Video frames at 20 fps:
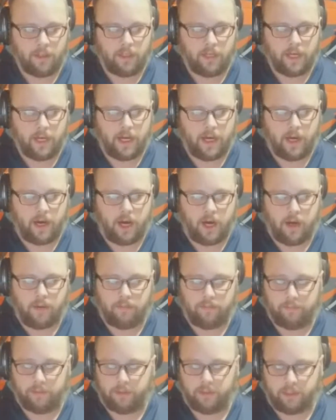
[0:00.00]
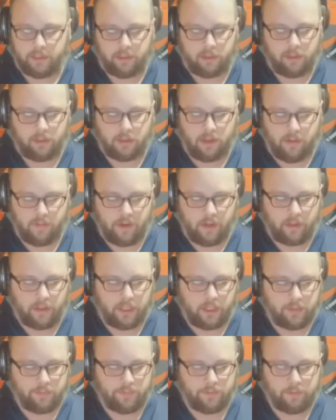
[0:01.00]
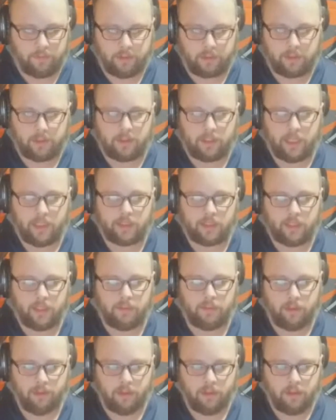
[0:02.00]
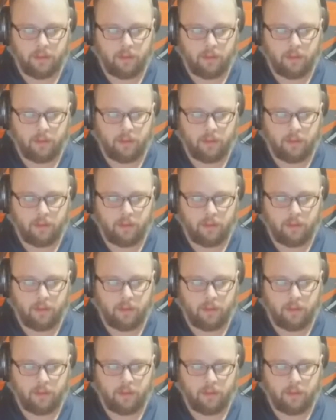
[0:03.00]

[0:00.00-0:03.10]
Yeah, but let's start it off. How do you guys feel about this last game?